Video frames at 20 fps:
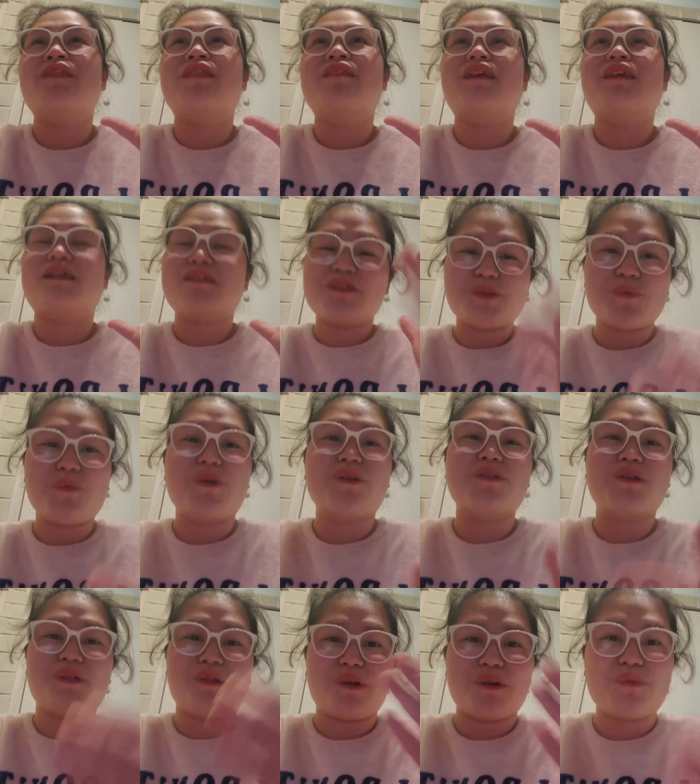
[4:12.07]
that is where
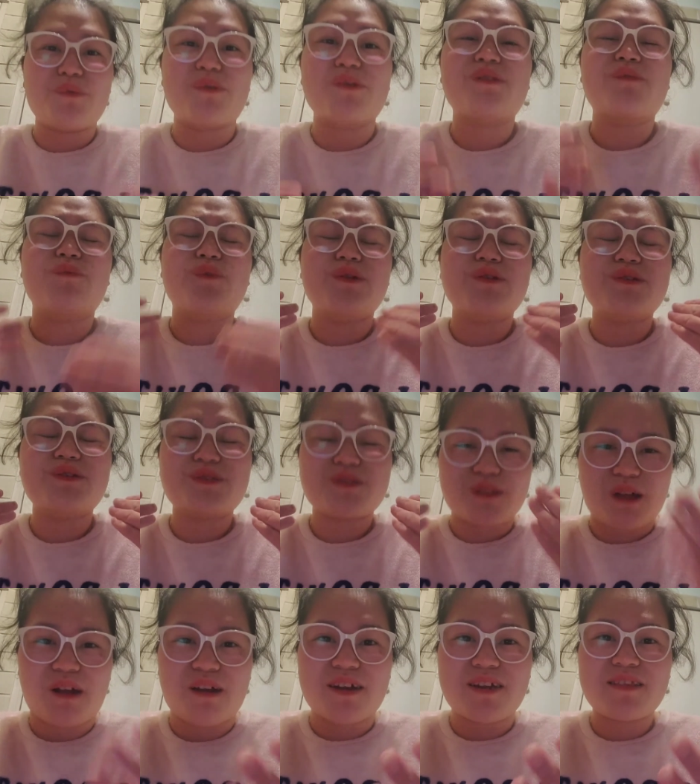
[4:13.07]
the lord will, will
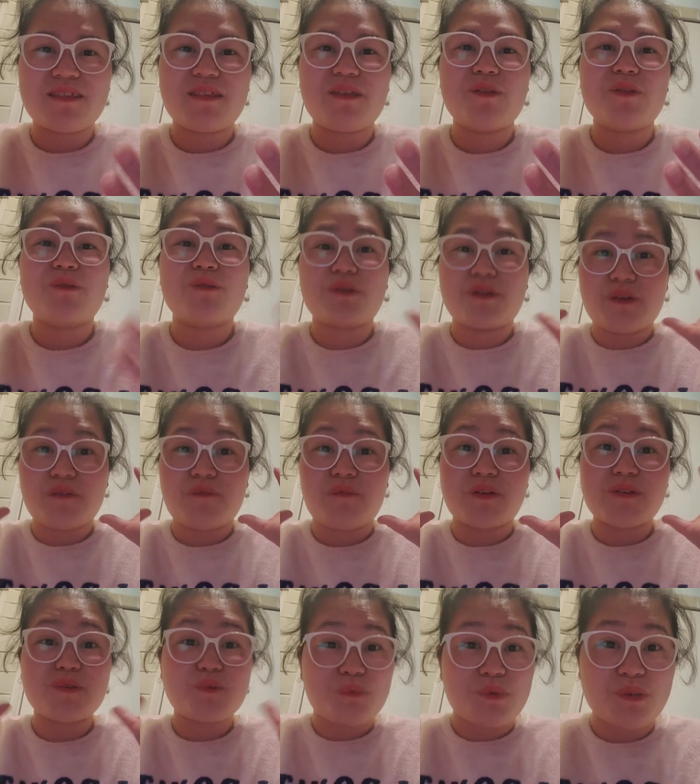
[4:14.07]
start to give
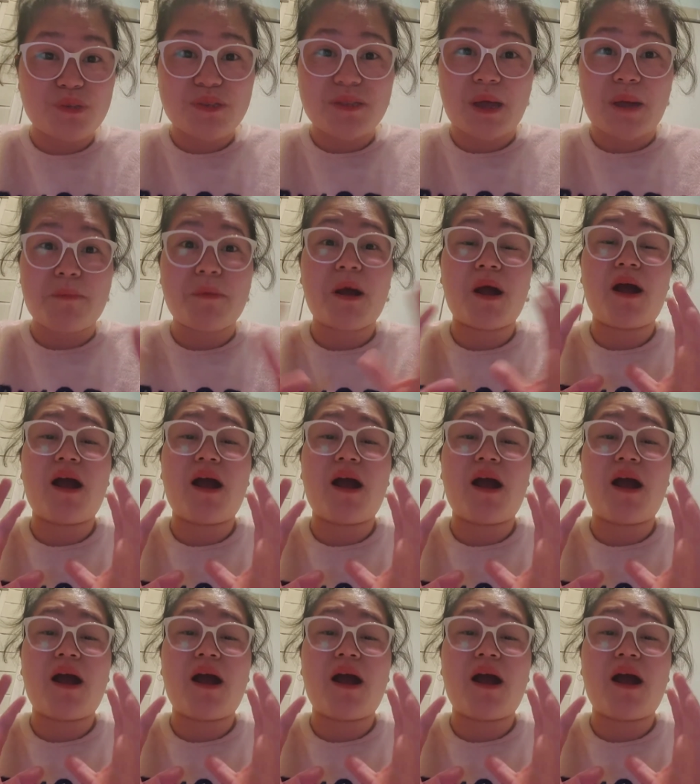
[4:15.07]
us wisdom